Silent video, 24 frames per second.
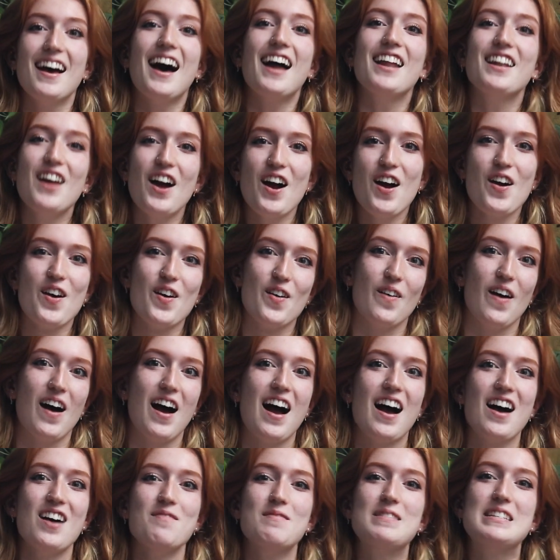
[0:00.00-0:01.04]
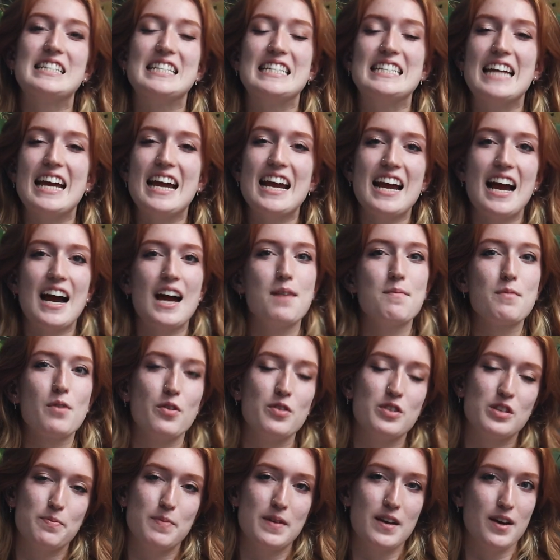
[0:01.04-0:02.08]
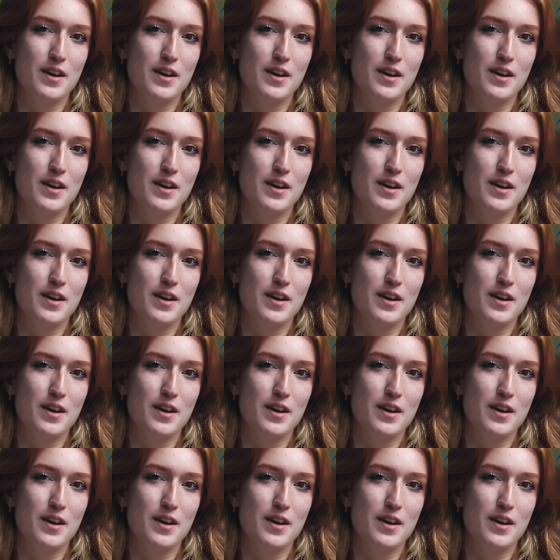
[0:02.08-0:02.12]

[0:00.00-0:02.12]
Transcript: Hello! Today I'm going to be